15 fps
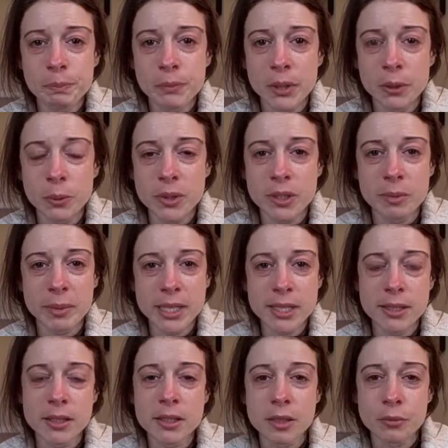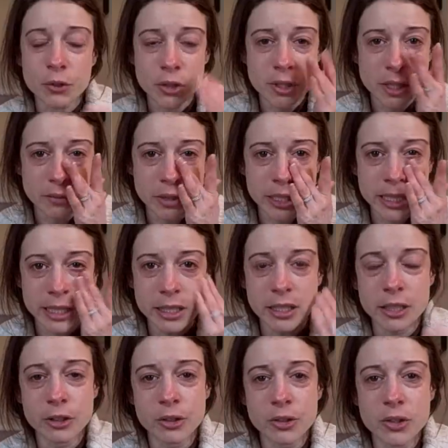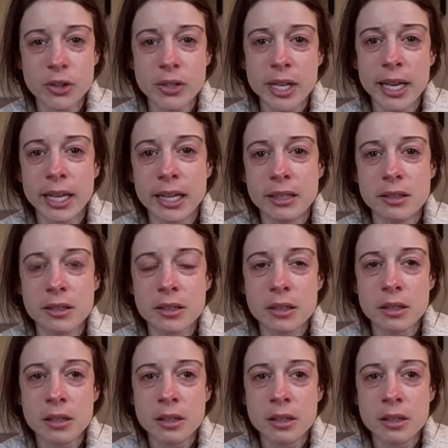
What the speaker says: It was in my system for 17 years, and